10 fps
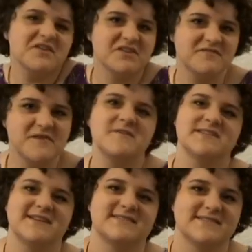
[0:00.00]
feel like 50
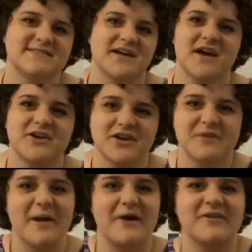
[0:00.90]
cents is a good
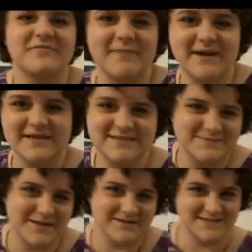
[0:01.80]
amount of money to
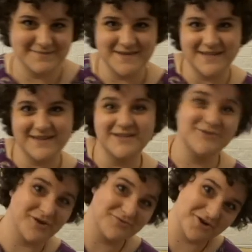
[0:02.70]
spend on something that you
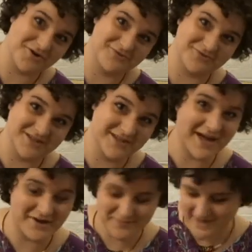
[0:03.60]
don't know really
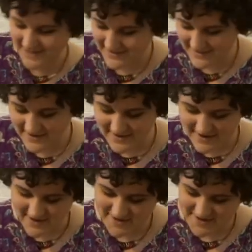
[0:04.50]
how to wear.
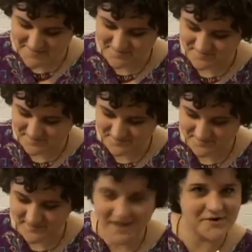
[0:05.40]
I
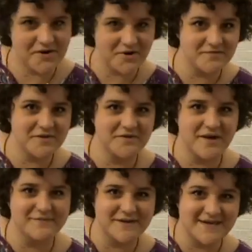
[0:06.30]
don't know if you
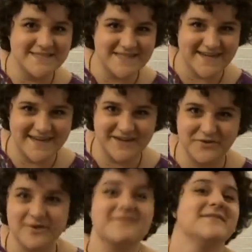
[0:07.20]
have an idea
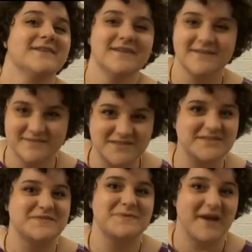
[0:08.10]
or if it should
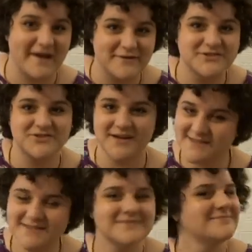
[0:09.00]
just be a house
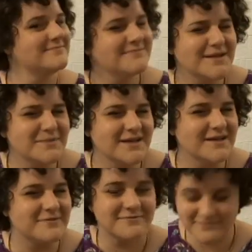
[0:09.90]
dress, let me
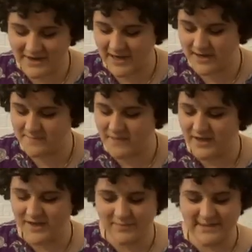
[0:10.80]
know.
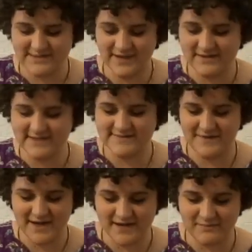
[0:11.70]
But it's got these
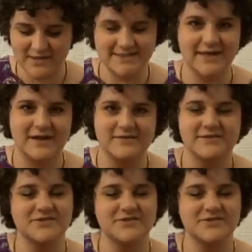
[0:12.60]
fun multicolor